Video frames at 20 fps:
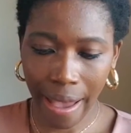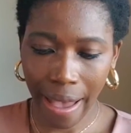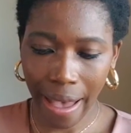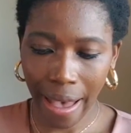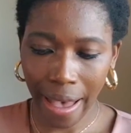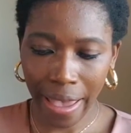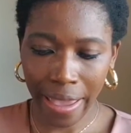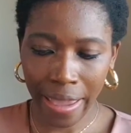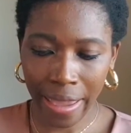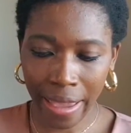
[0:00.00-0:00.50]

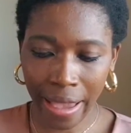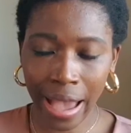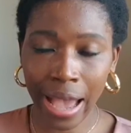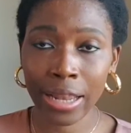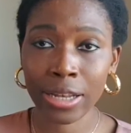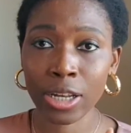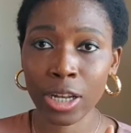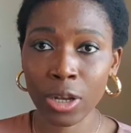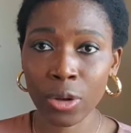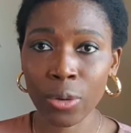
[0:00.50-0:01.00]
I
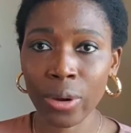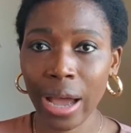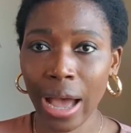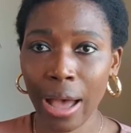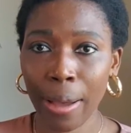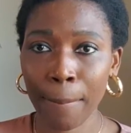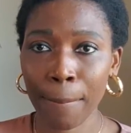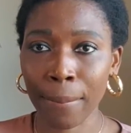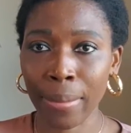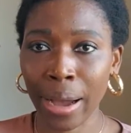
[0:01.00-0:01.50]
had a look
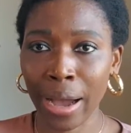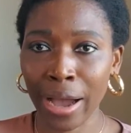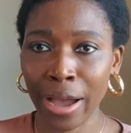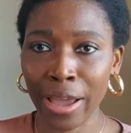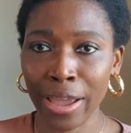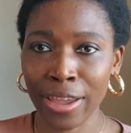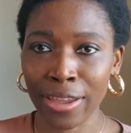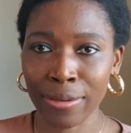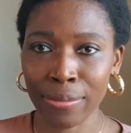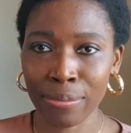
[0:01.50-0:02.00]
at
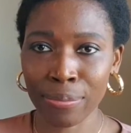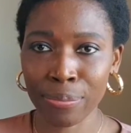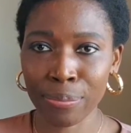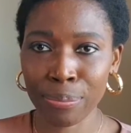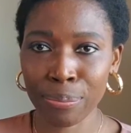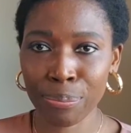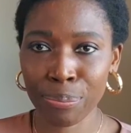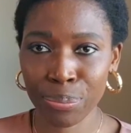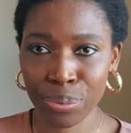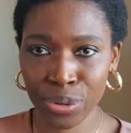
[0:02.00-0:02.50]
my
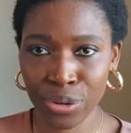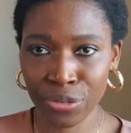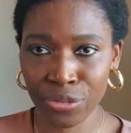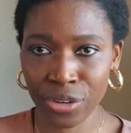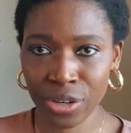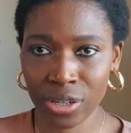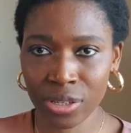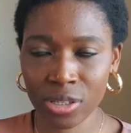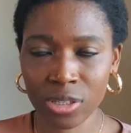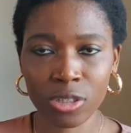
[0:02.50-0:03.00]

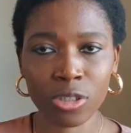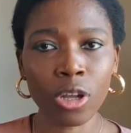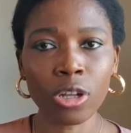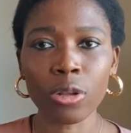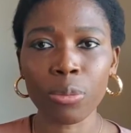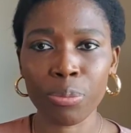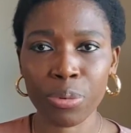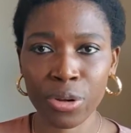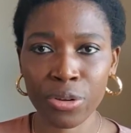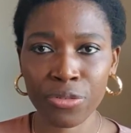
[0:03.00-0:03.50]
previous,
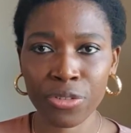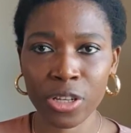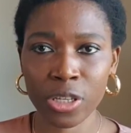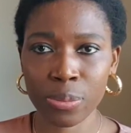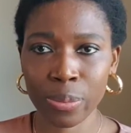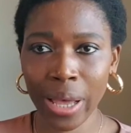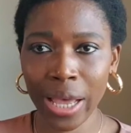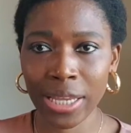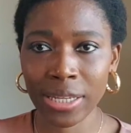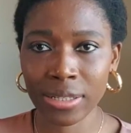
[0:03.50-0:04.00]
not the
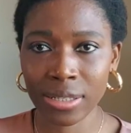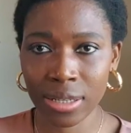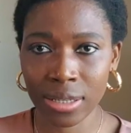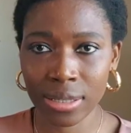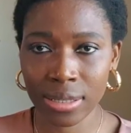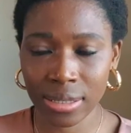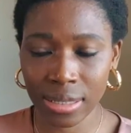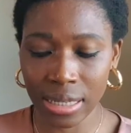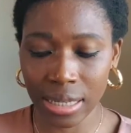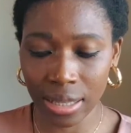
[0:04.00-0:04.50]
previous, but I
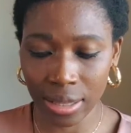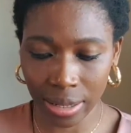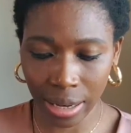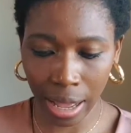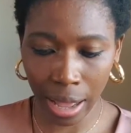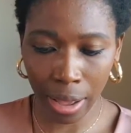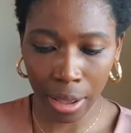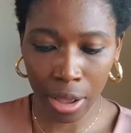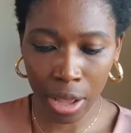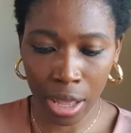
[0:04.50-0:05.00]
did see
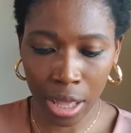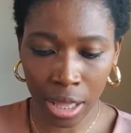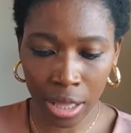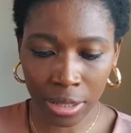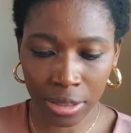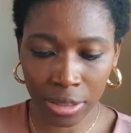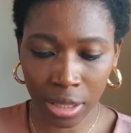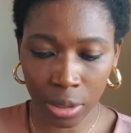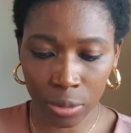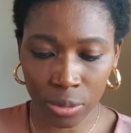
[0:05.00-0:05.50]
that
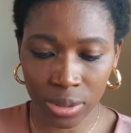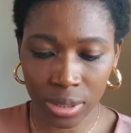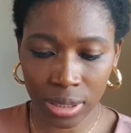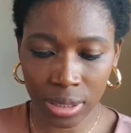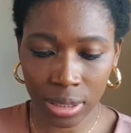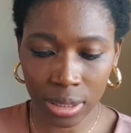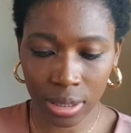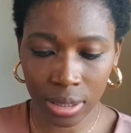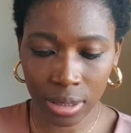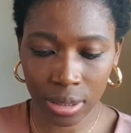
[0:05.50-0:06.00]
there was
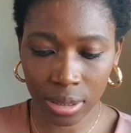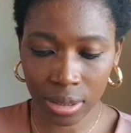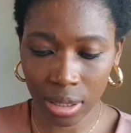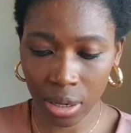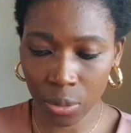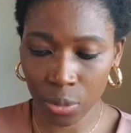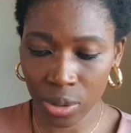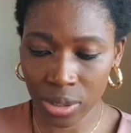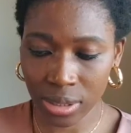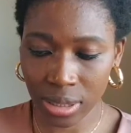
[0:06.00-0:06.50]

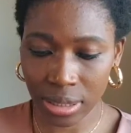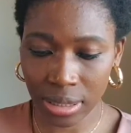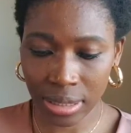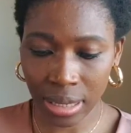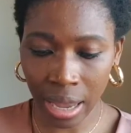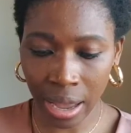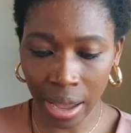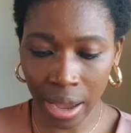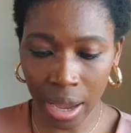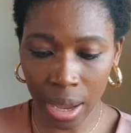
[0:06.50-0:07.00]
a
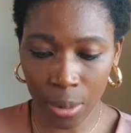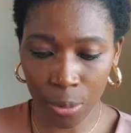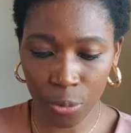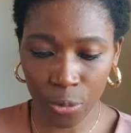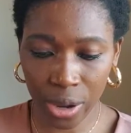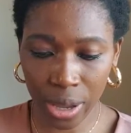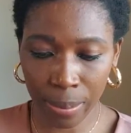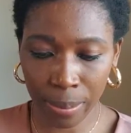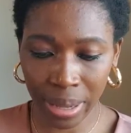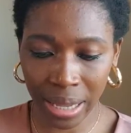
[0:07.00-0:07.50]
time
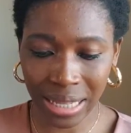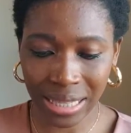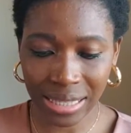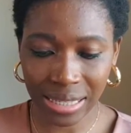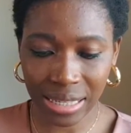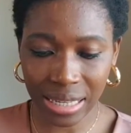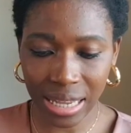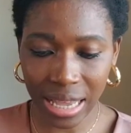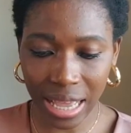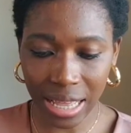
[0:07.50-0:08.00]
where my
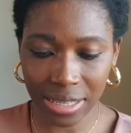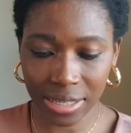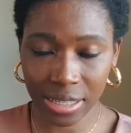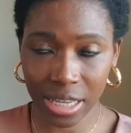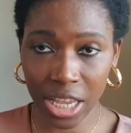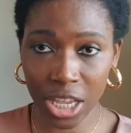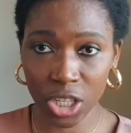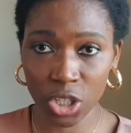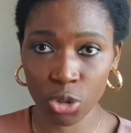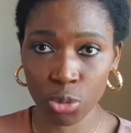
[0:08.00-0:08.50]

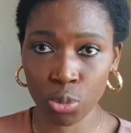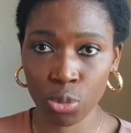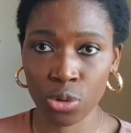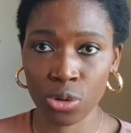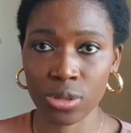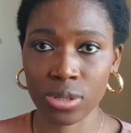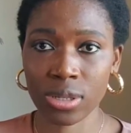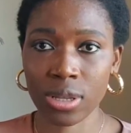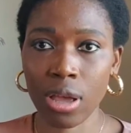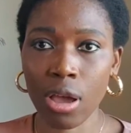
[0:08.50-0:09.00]
TSH
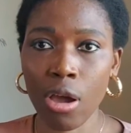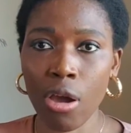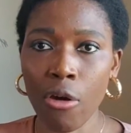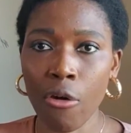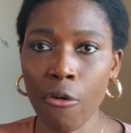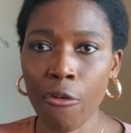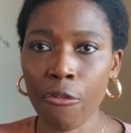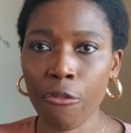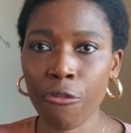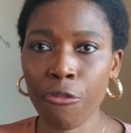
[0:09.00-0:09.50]
was
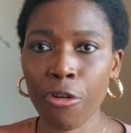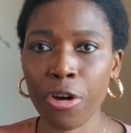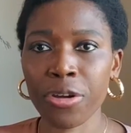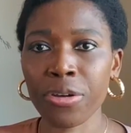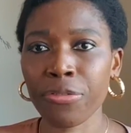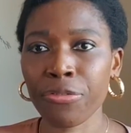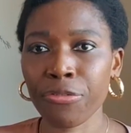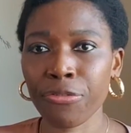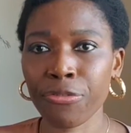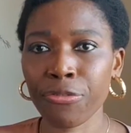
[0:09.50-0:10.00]

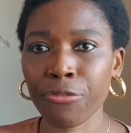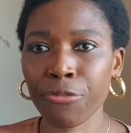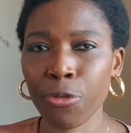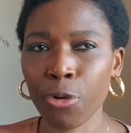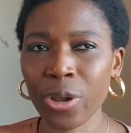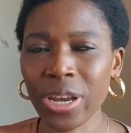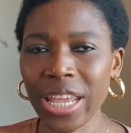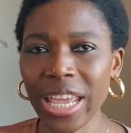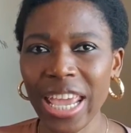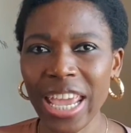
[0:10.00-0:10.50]

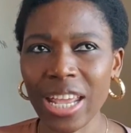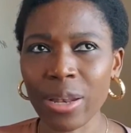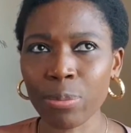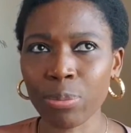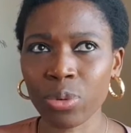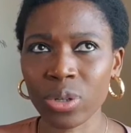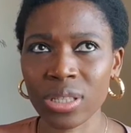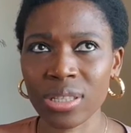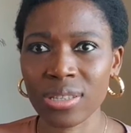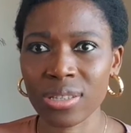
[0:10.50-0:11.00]
48
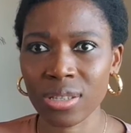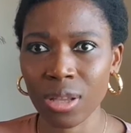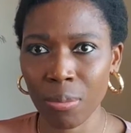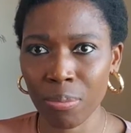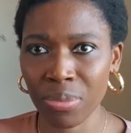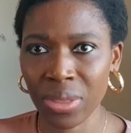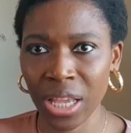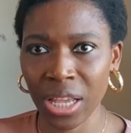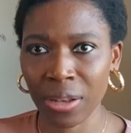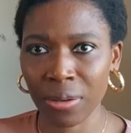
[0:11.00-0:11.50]
point
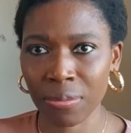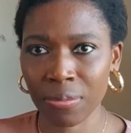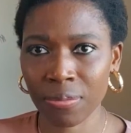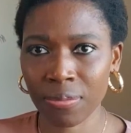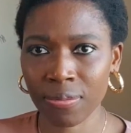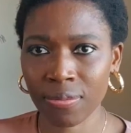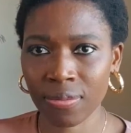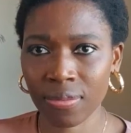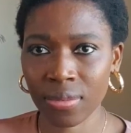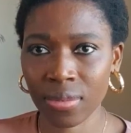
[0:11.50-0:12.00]
something.
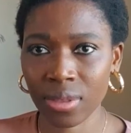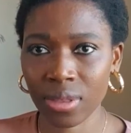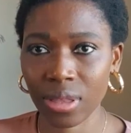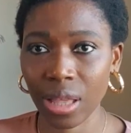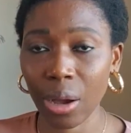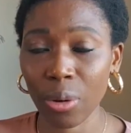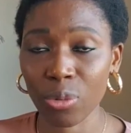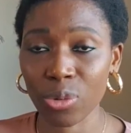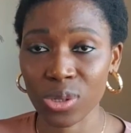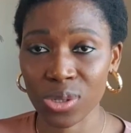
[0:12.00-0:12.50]

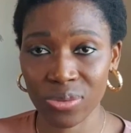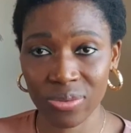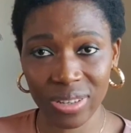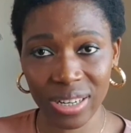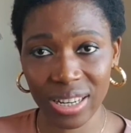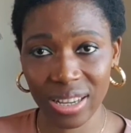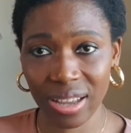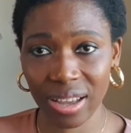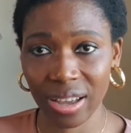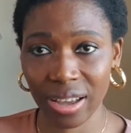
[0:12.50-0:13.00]
That was
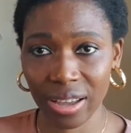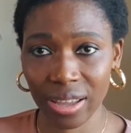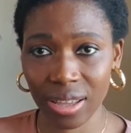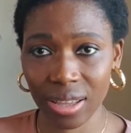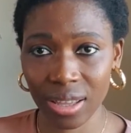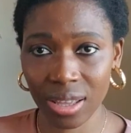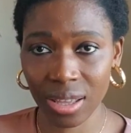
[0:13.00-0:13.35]
really high.